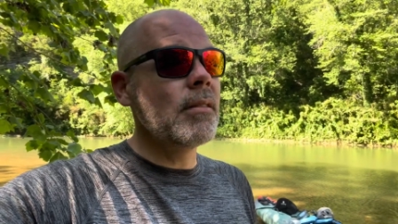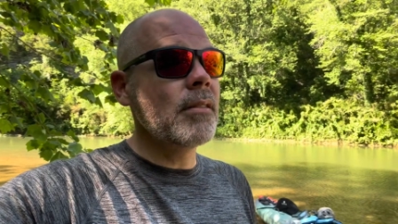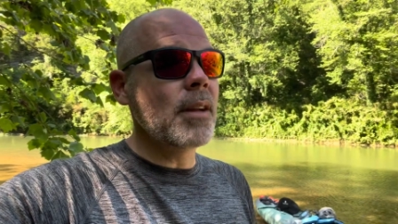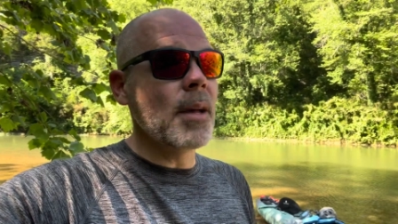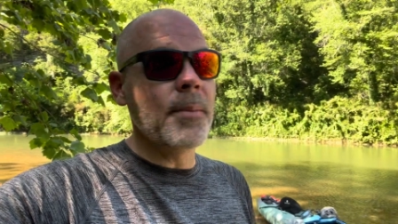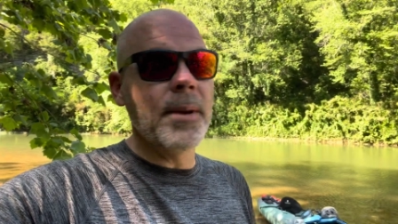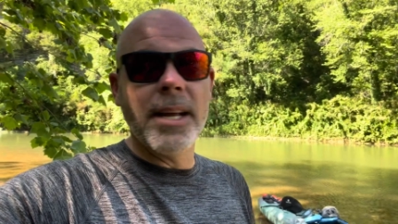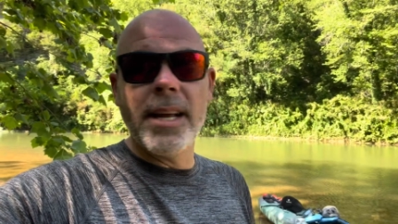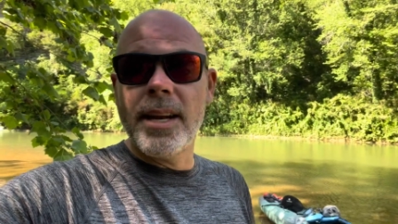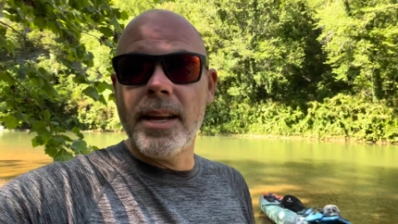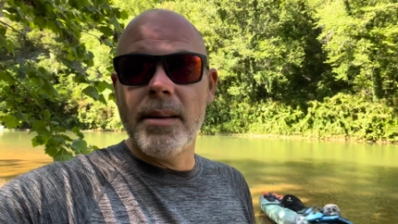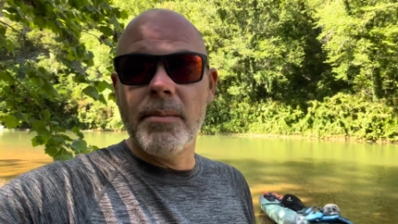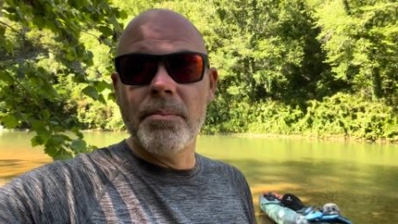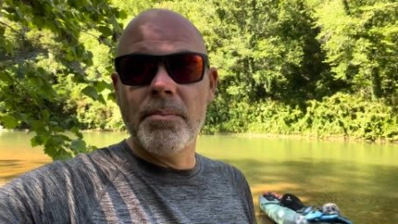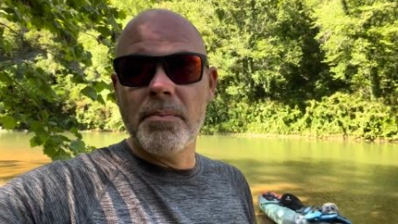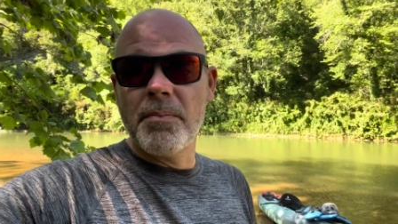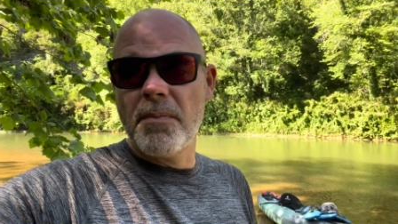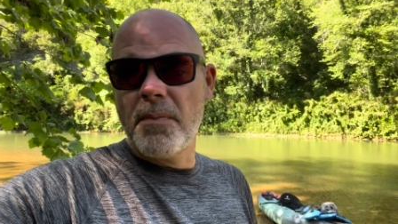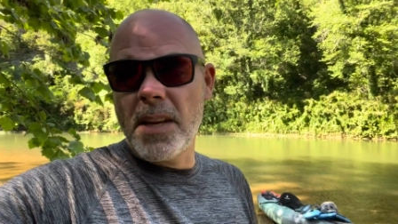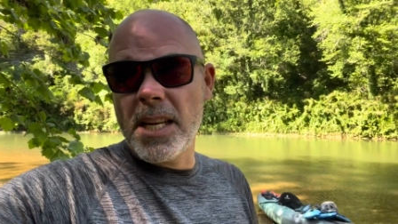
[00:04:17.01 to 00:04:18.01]
coming in at
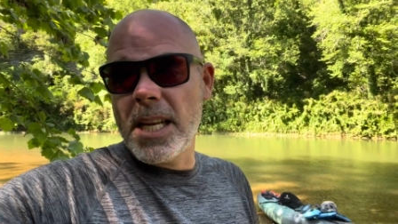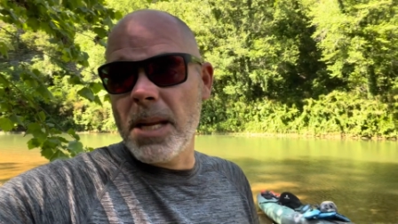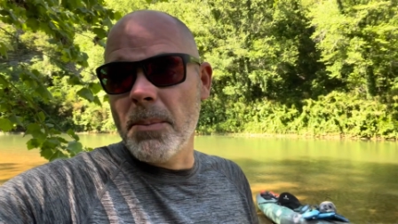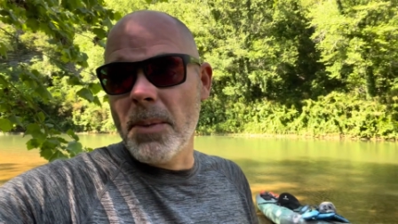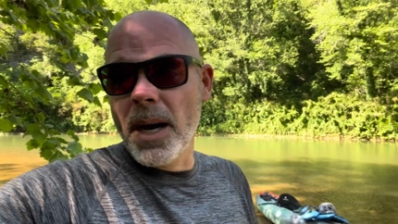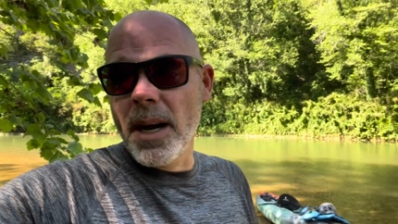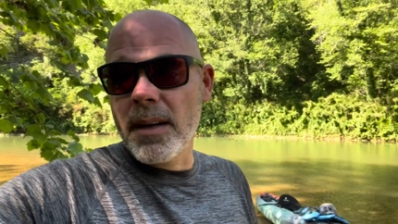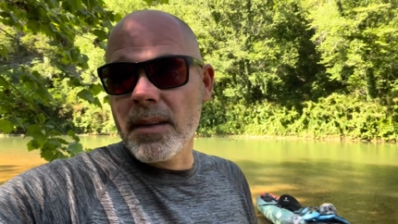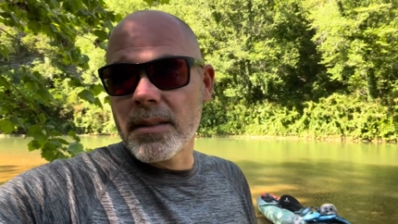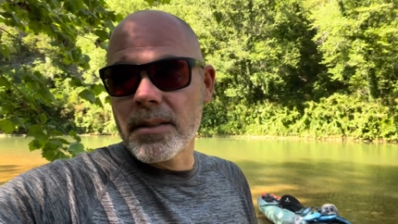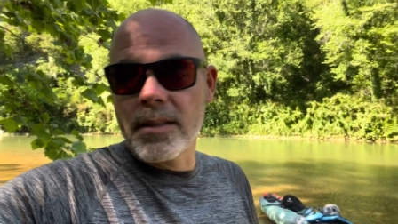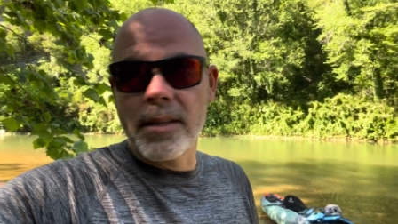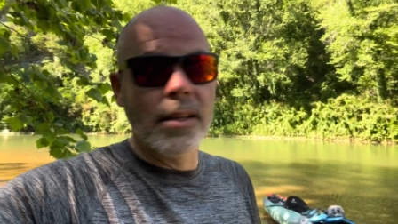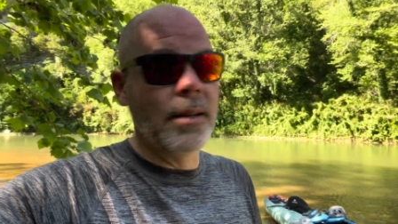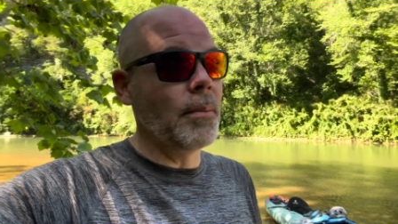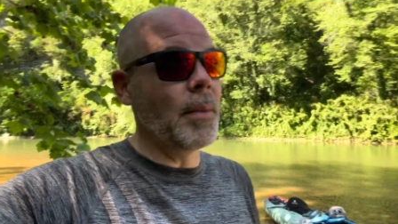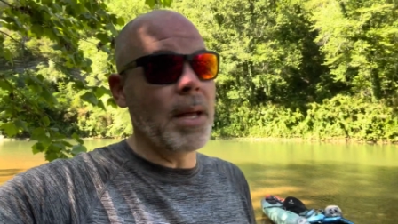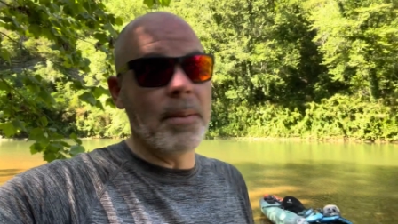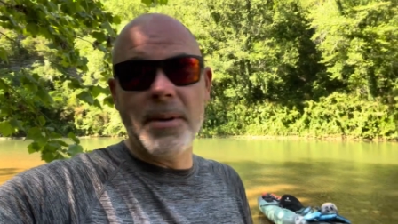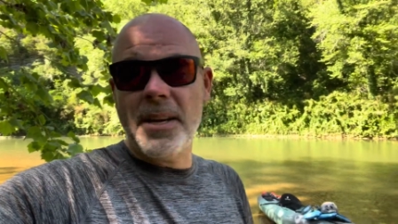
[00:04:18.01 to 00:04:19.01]
50 bucks,
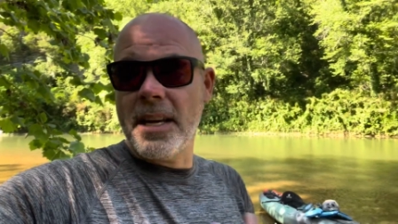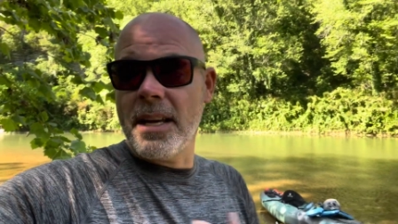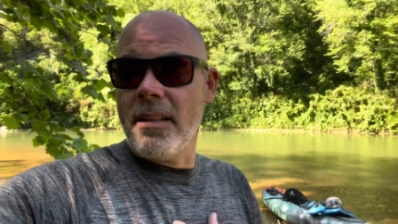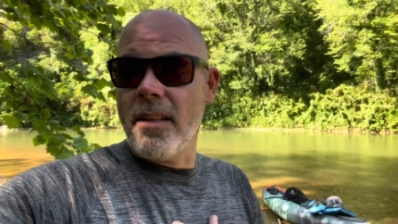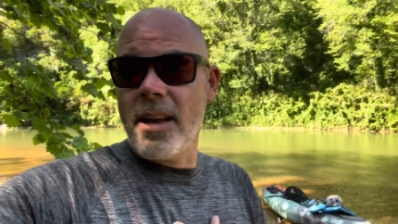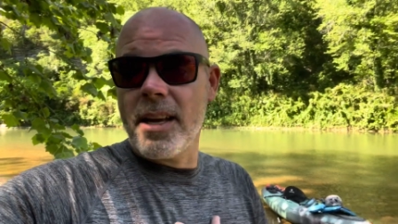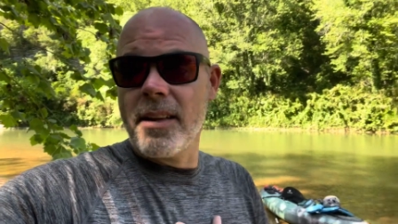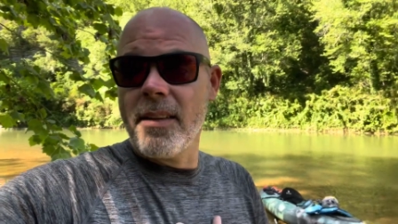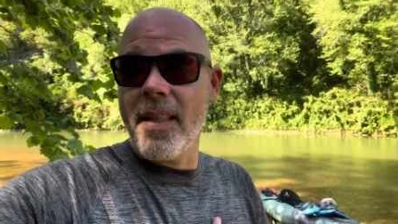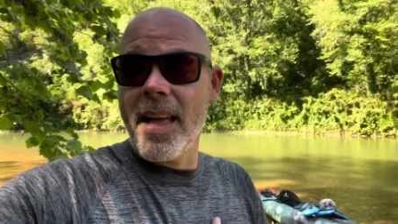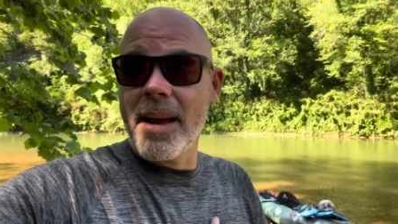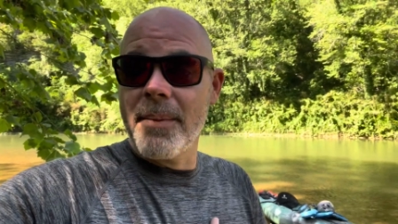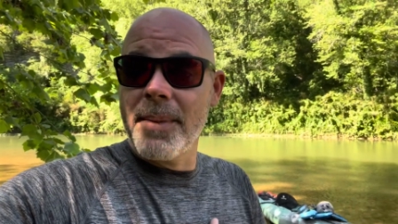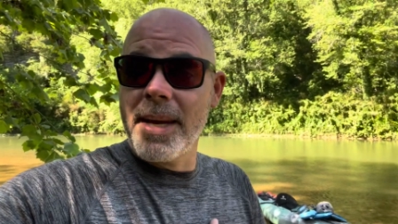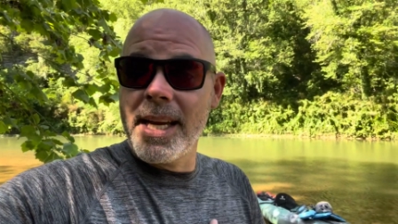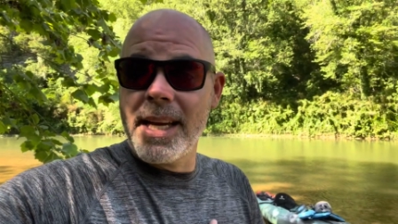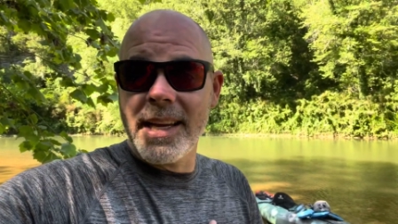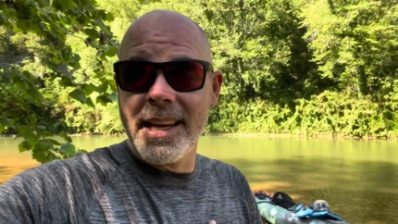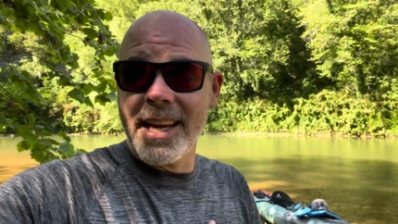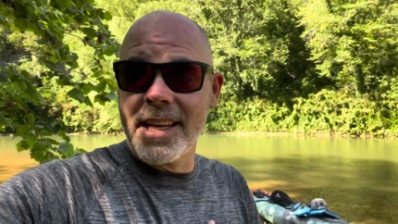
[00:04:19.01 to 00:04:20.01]
and maybe you get lucky like
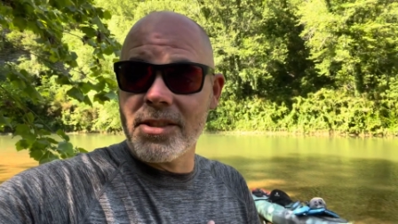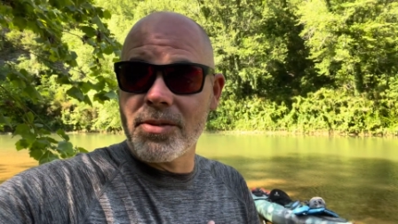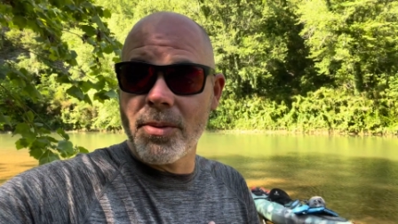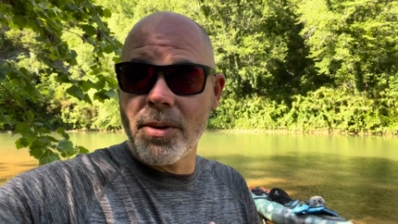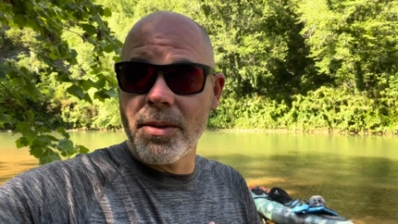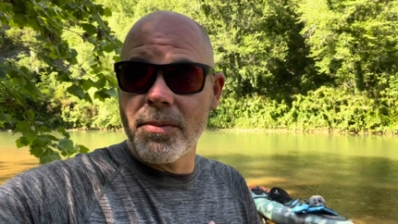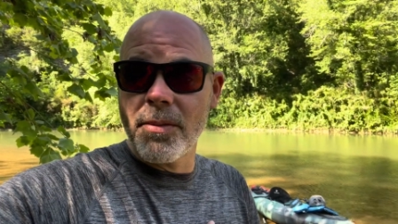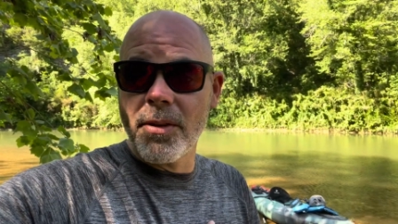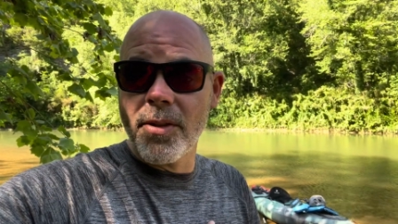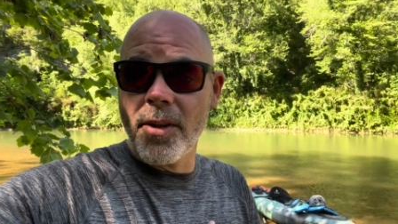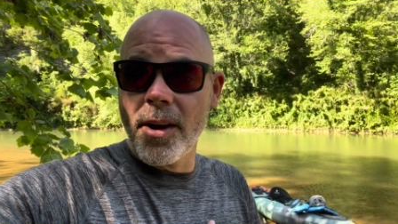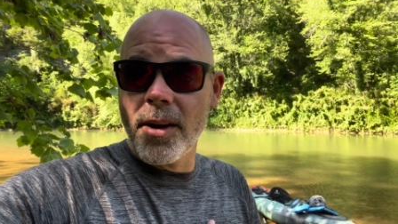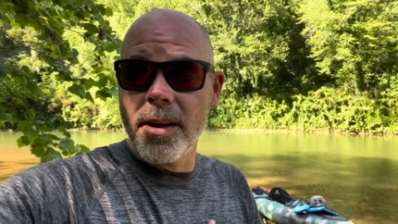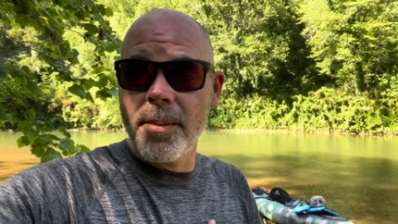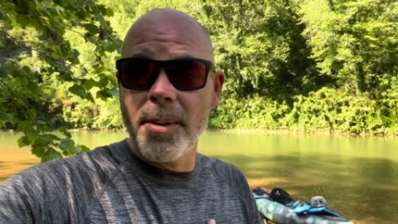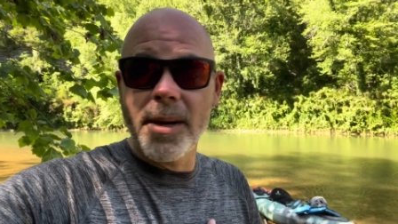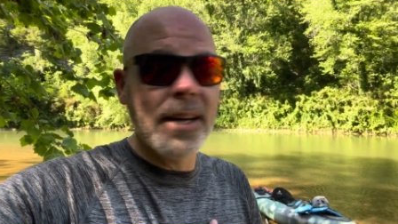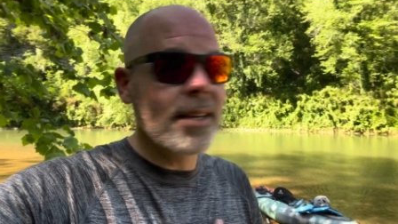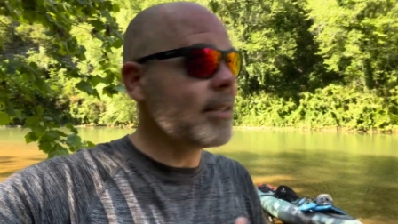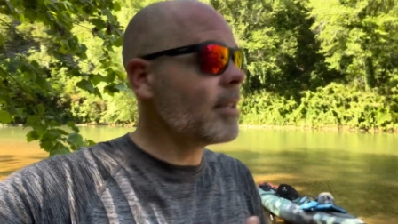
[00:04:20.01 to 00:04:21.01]
me and catch one for 30
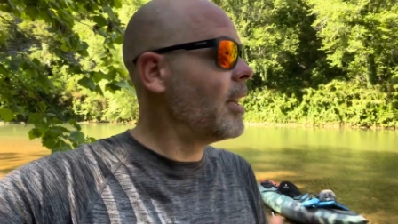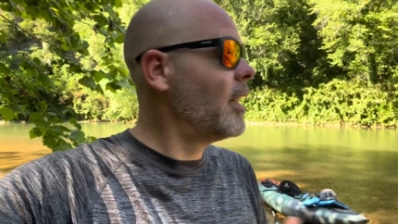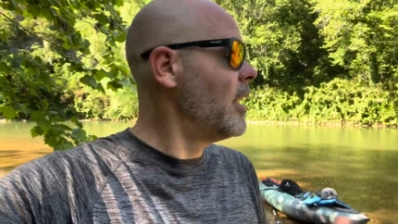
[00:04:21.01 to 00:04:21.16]
bucks,